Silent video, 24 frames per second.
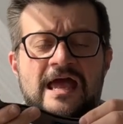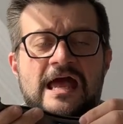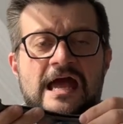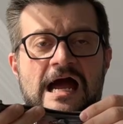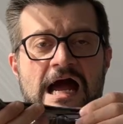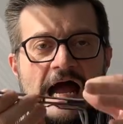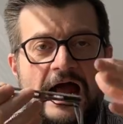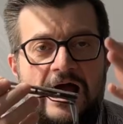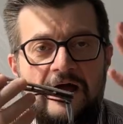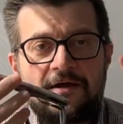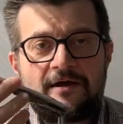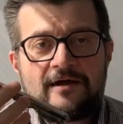
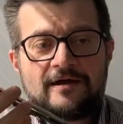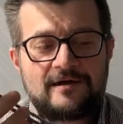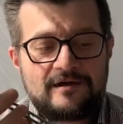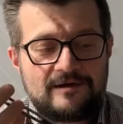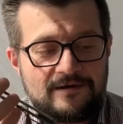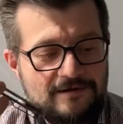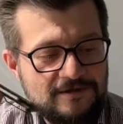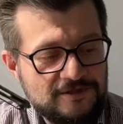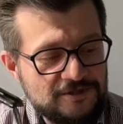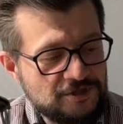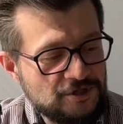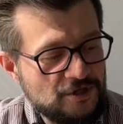I,
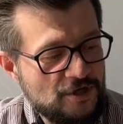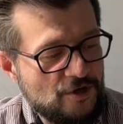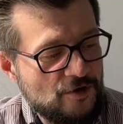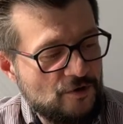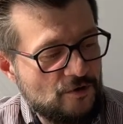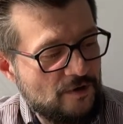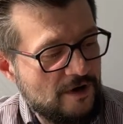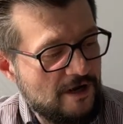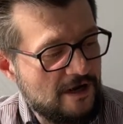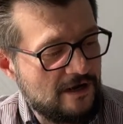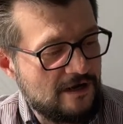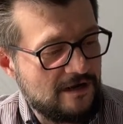
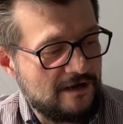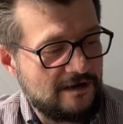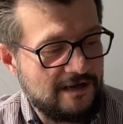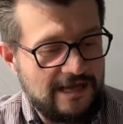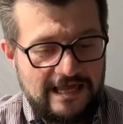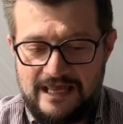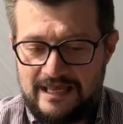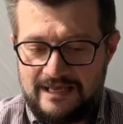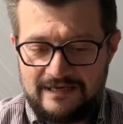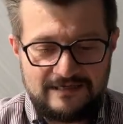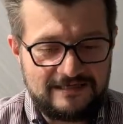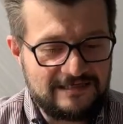so, uh,
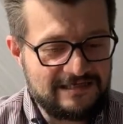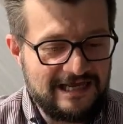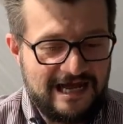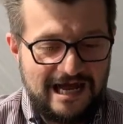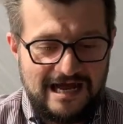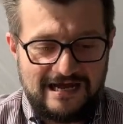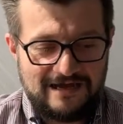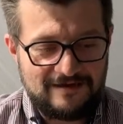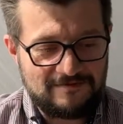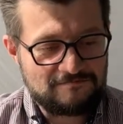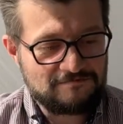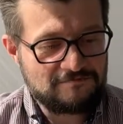and
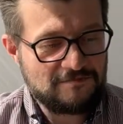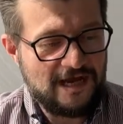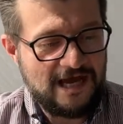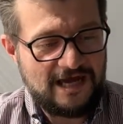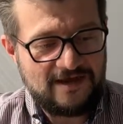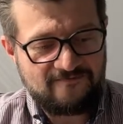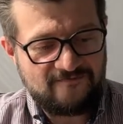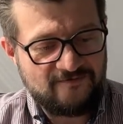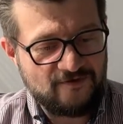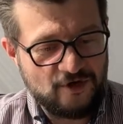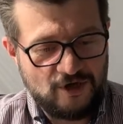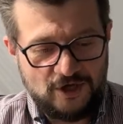yeah, I
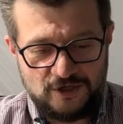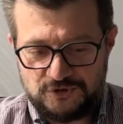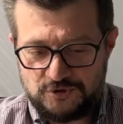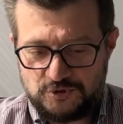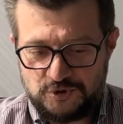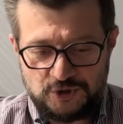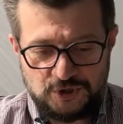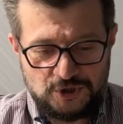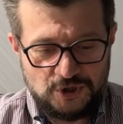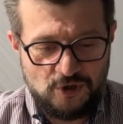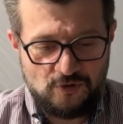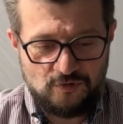forgot to
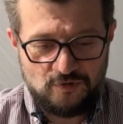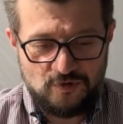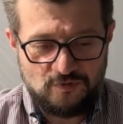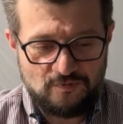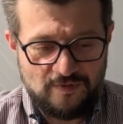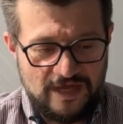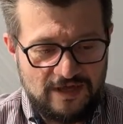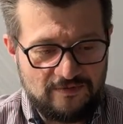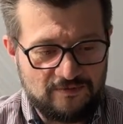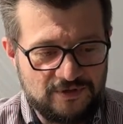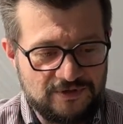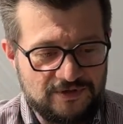show you
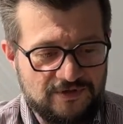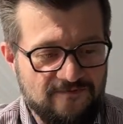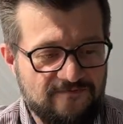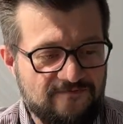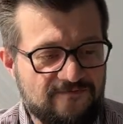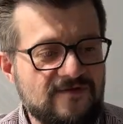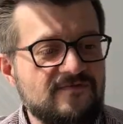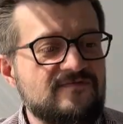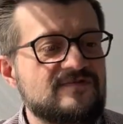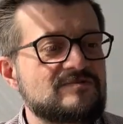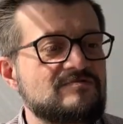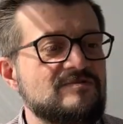maybe the
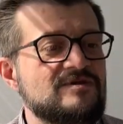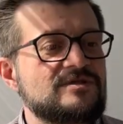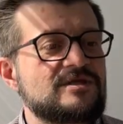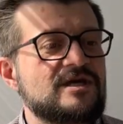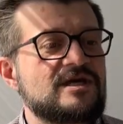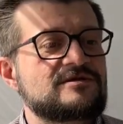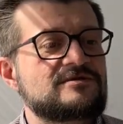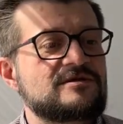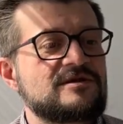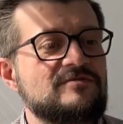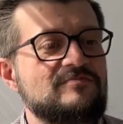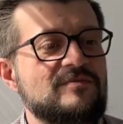fifth
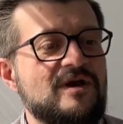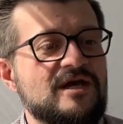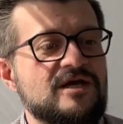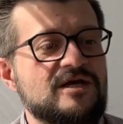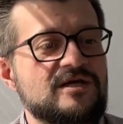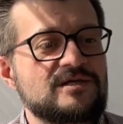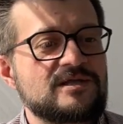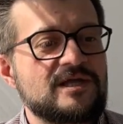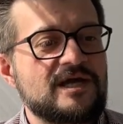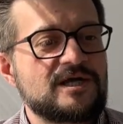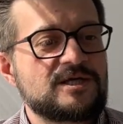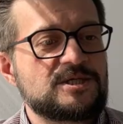Vendetta in my
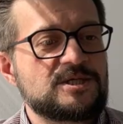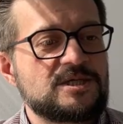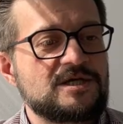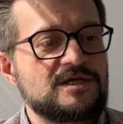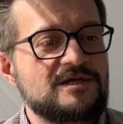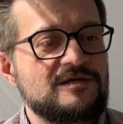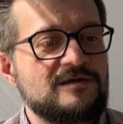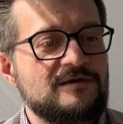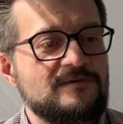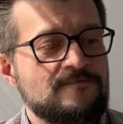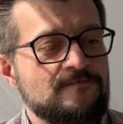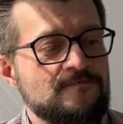
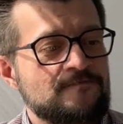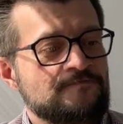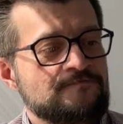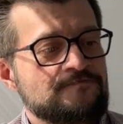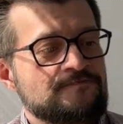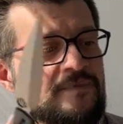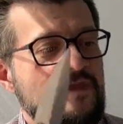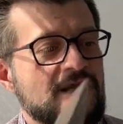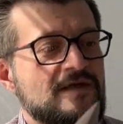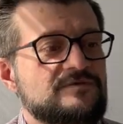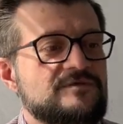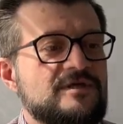collection.
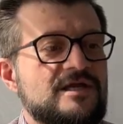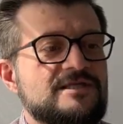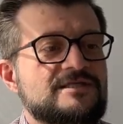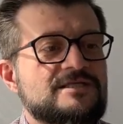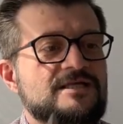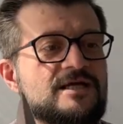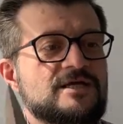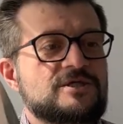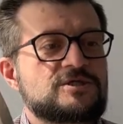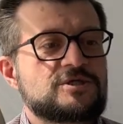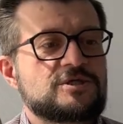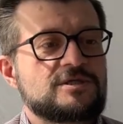That's
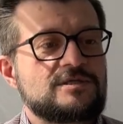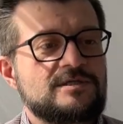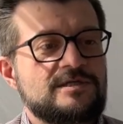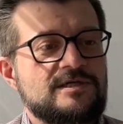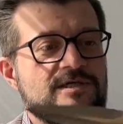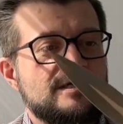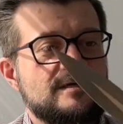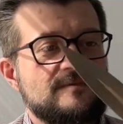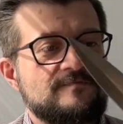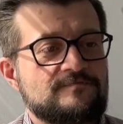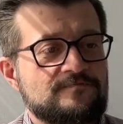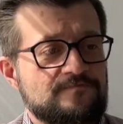
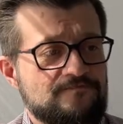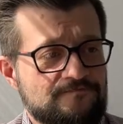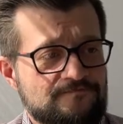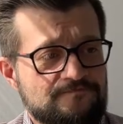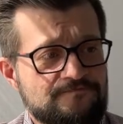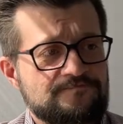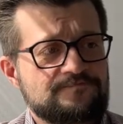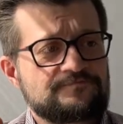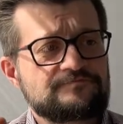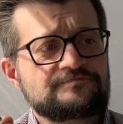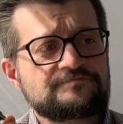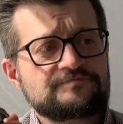actually,
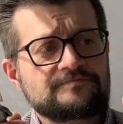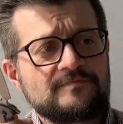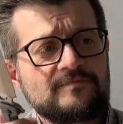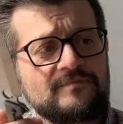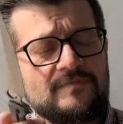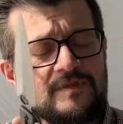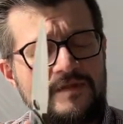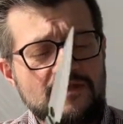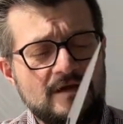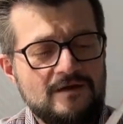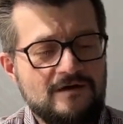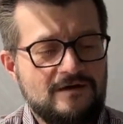
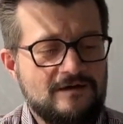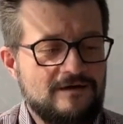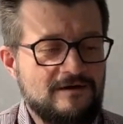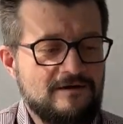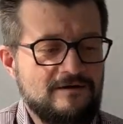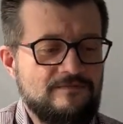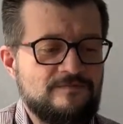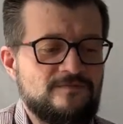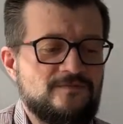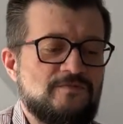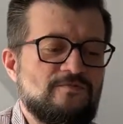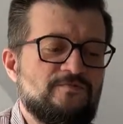
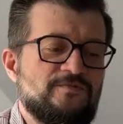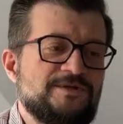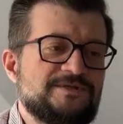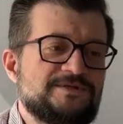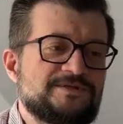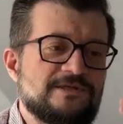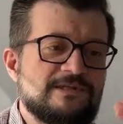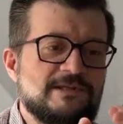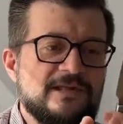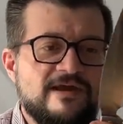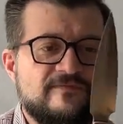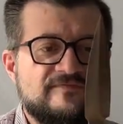uh, with
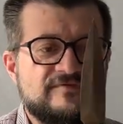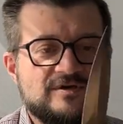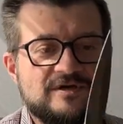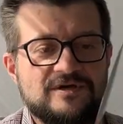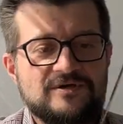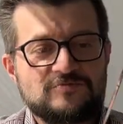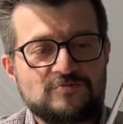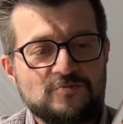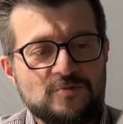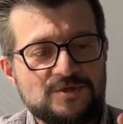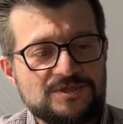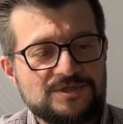the left
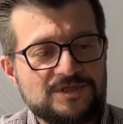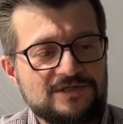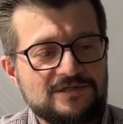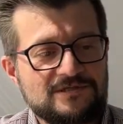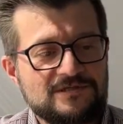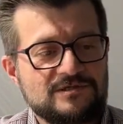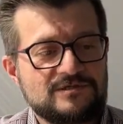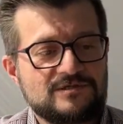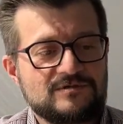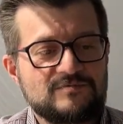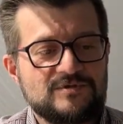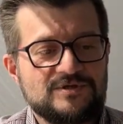hand was a
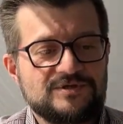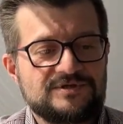little bit